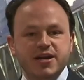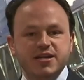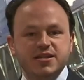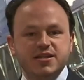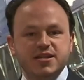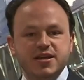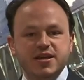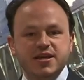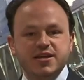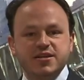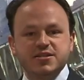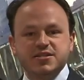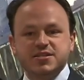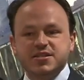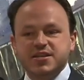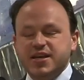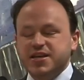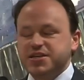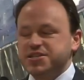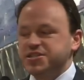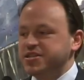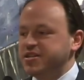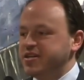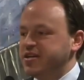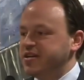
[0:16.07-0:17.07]
right at the
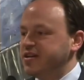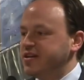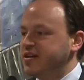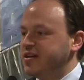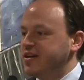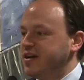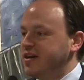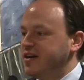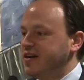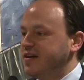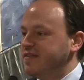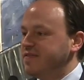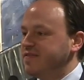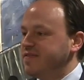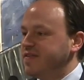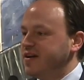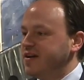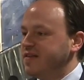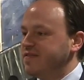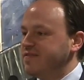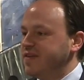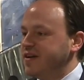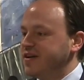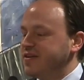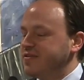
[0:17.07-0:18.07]
intersection of
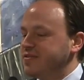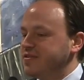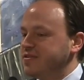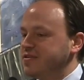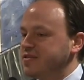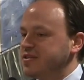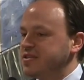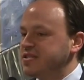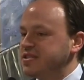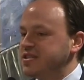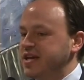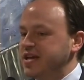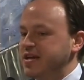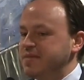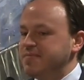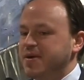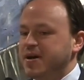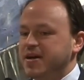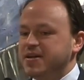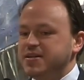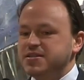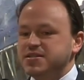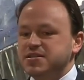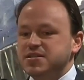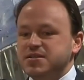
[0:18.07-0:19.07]
uh, federal and state
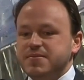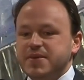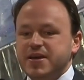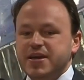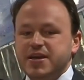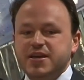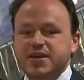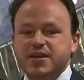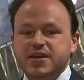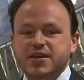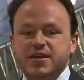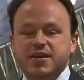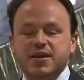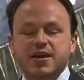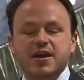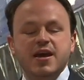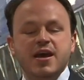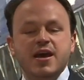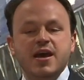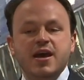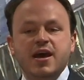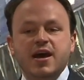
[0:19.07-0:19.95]
policymaking